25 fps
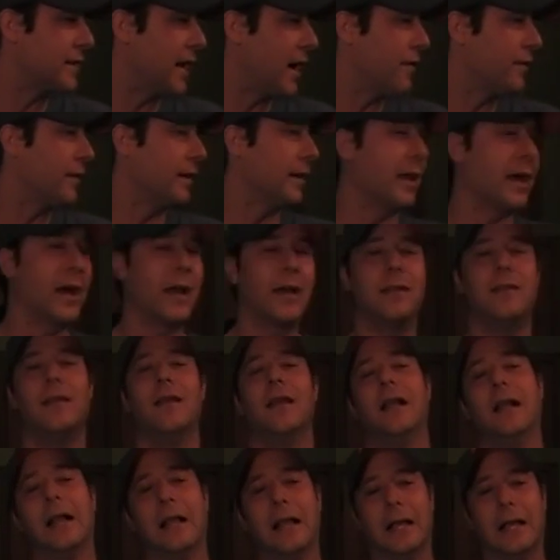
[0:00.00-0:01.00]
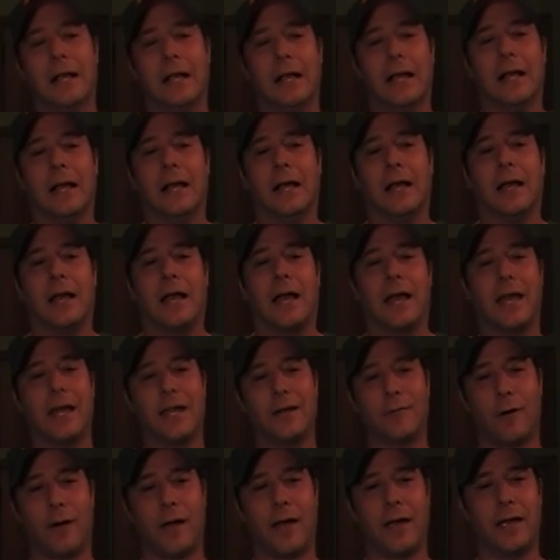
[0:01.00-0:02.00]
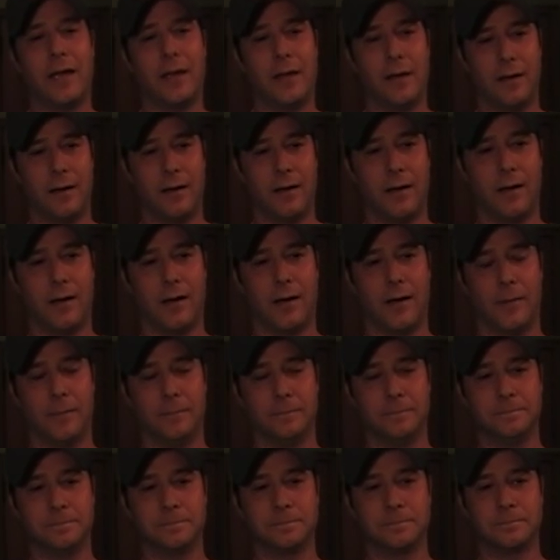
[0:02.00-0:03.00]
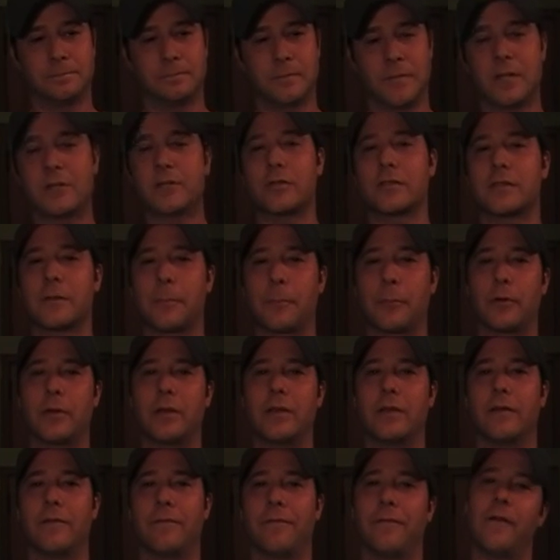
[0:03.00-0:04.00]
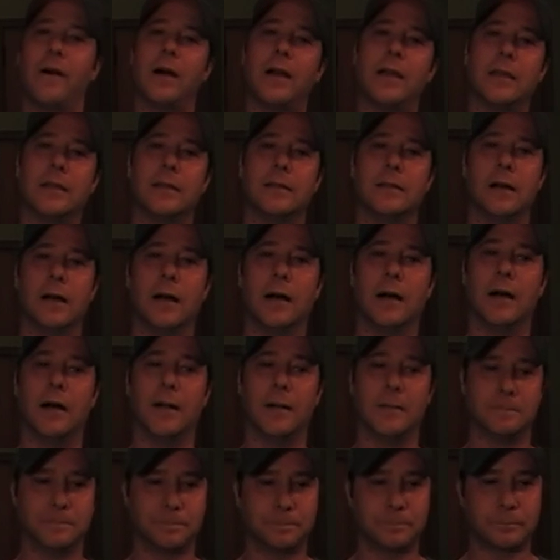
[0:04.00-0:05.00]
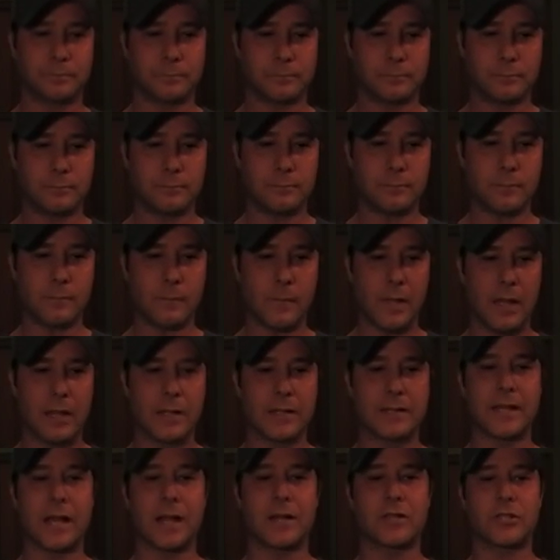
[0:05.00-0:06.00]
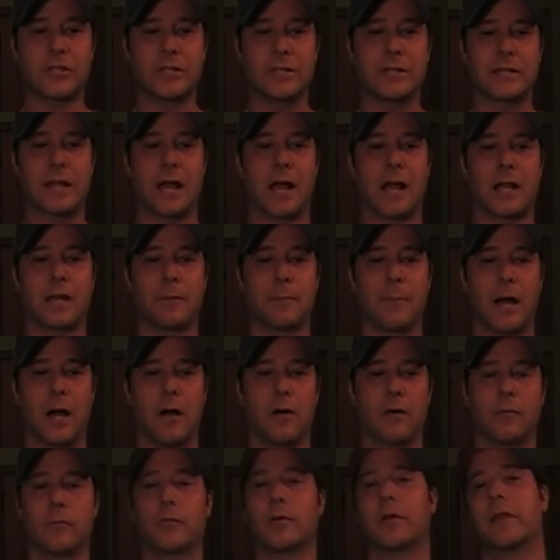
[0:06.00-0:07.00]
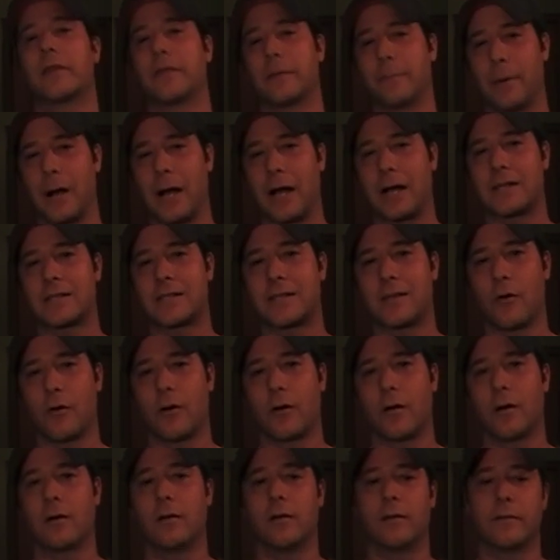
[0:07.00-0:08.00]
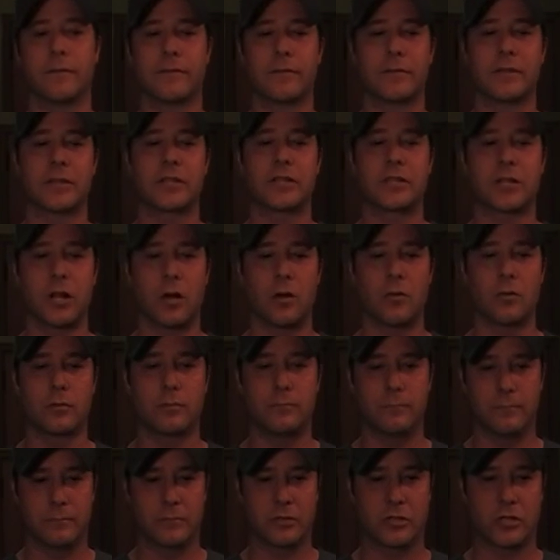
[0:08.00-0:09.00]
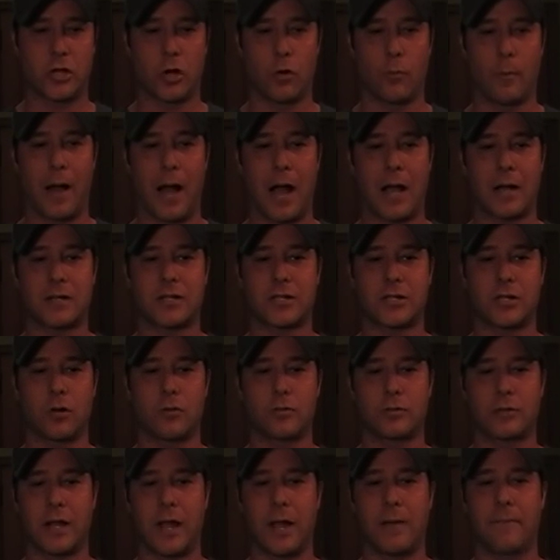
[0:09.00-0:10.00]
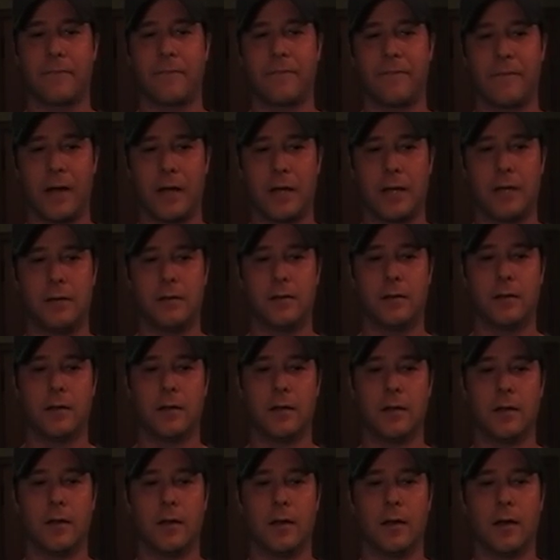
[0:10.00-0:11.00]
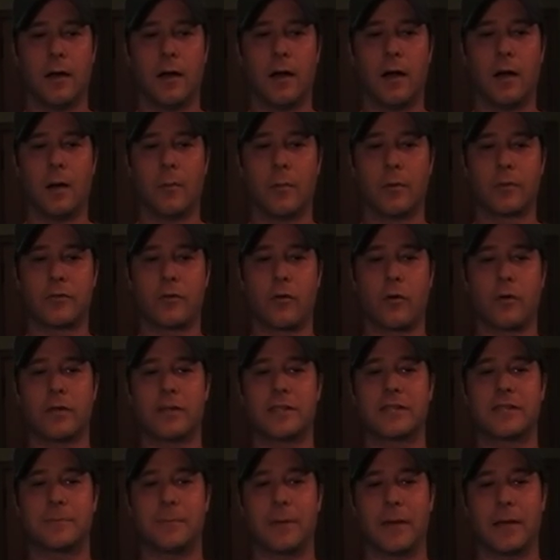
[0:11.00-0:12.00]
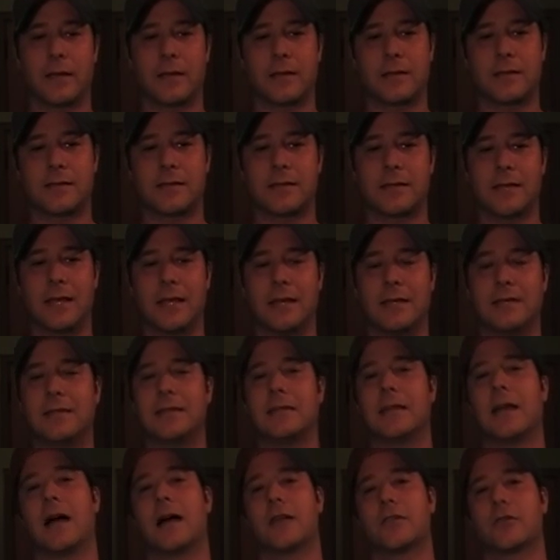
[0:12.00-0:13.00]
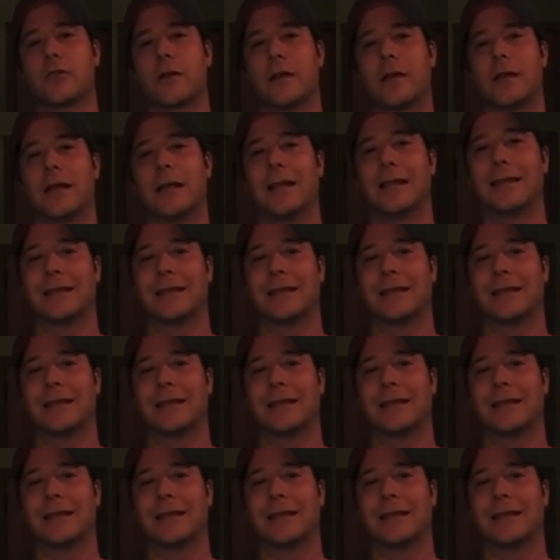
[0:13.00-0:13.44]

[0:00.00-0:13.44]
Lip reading: down the line. Anyway, this was a pretty good fight. Let's actually talk about where the box score for the Showtime fight with Cory Spinks and Deandre